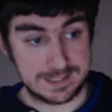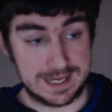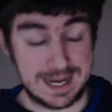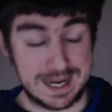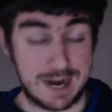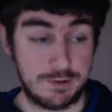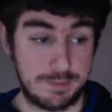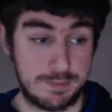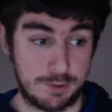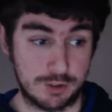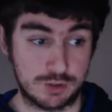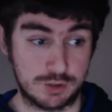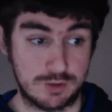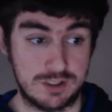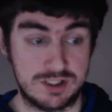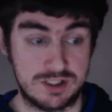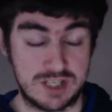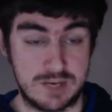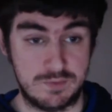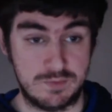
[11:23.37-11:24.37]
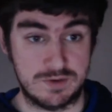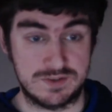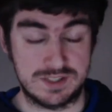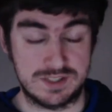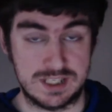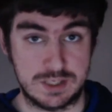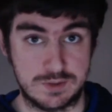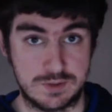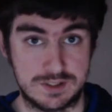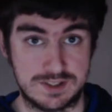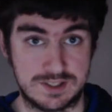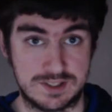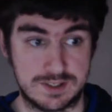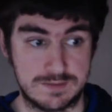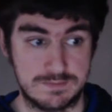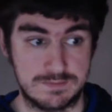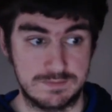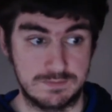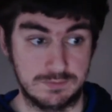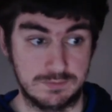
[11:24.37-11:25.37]
Harry Potter and the Chamber of Secrets,
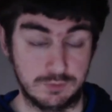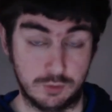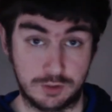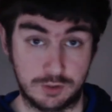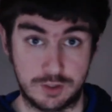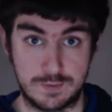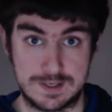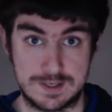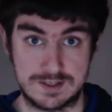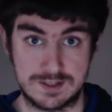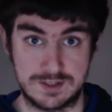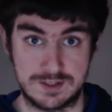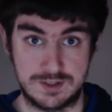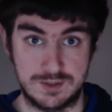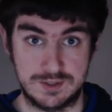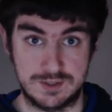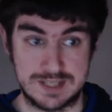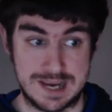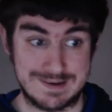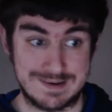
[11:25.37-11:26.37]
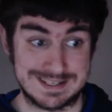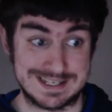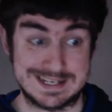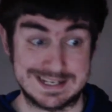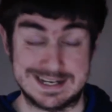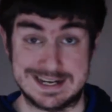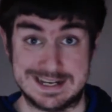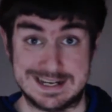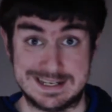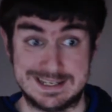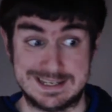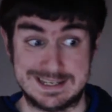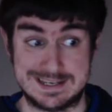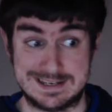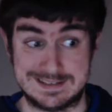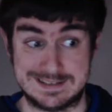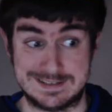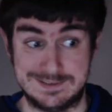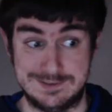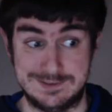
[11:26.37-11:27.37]
Lord of the Rings, The Two Towers, and
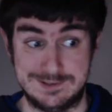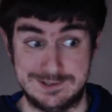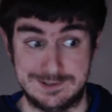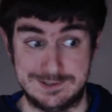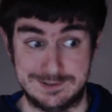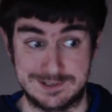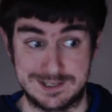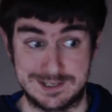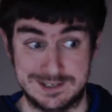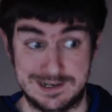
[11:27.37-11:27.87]
Gangs of New York?